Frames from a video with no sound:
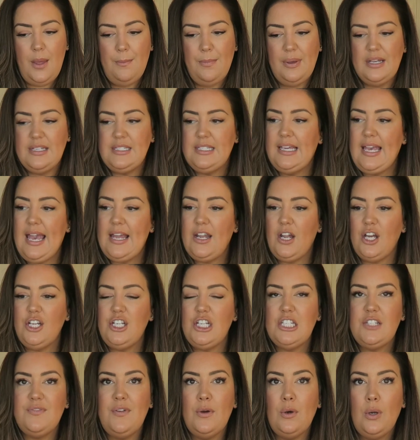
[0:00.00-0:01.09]
because again, I
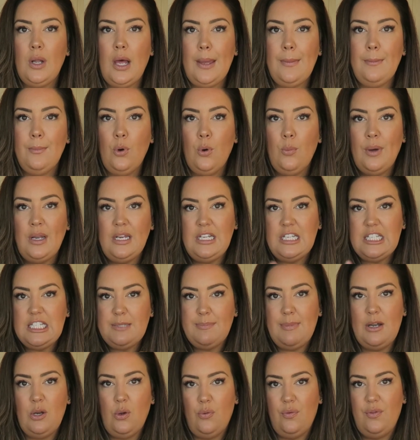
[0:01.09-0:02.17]
just feel like more money is
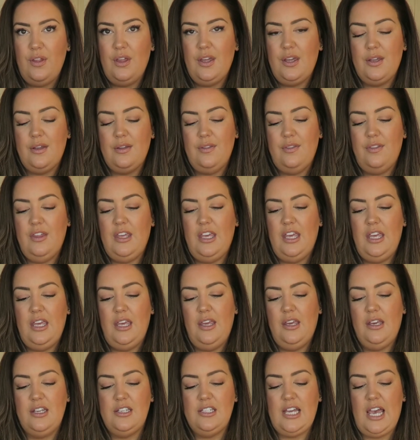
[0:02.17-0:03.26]
spent on
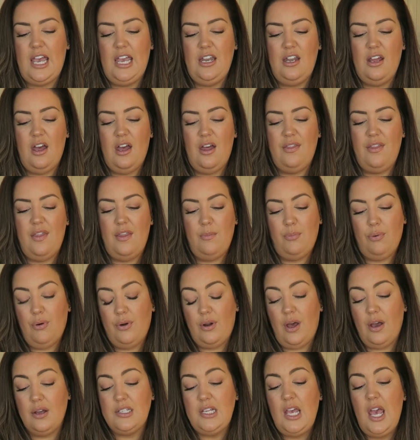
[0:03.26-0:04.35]
the container than the
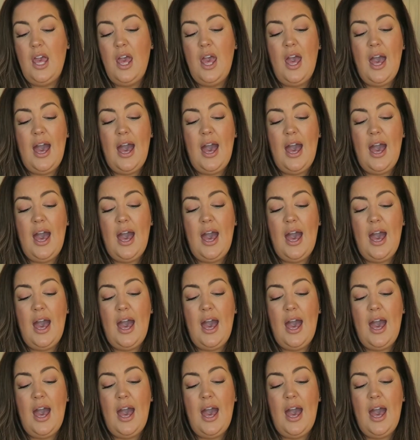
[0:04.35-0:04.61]
product,